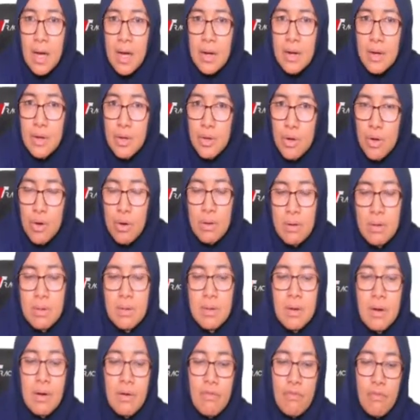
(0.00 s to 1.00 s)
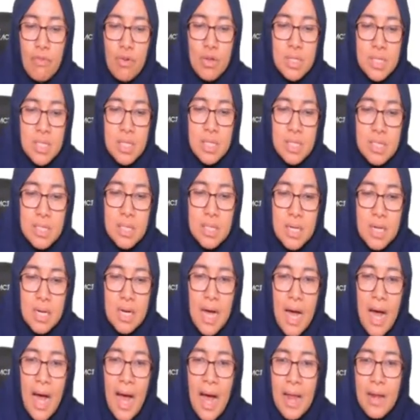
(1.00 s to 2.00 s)
Known forces.
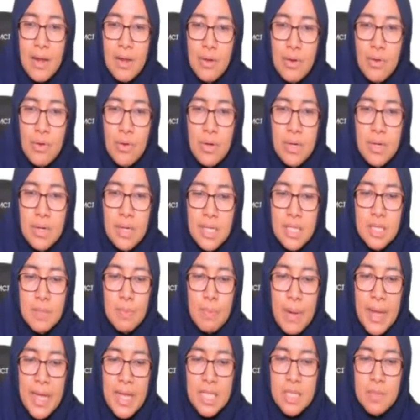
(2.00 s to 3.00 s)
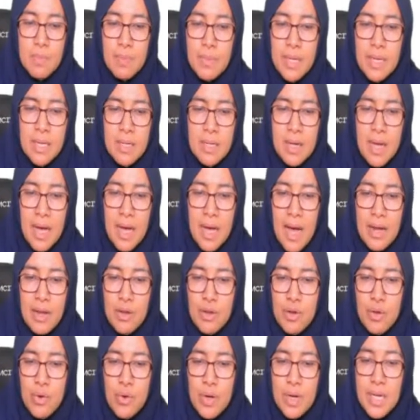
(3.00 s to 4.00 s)
Unknown displacement,
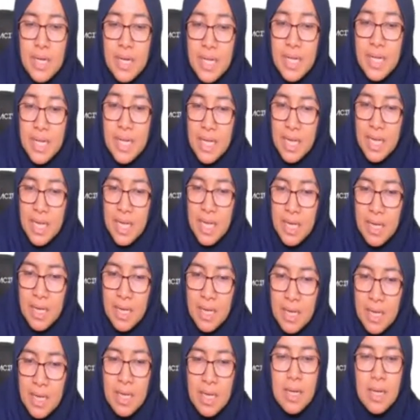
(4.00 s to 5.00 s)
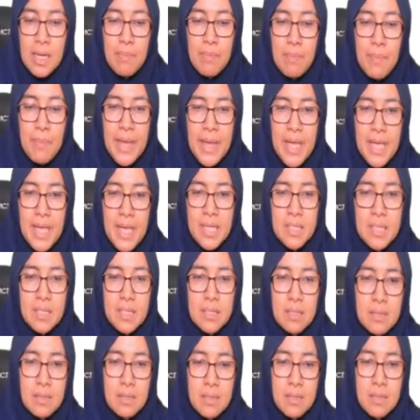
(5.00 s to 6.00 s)
unknown D means
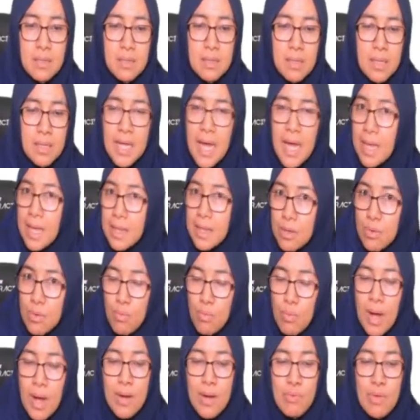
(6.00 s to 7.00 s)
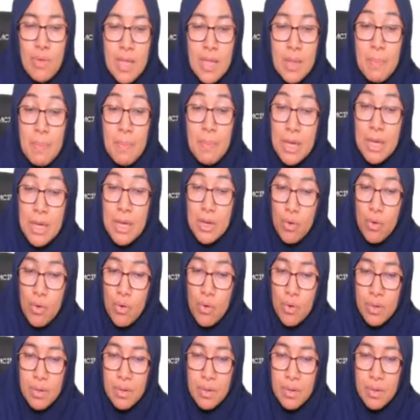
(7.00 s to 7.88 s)
the other one will be known.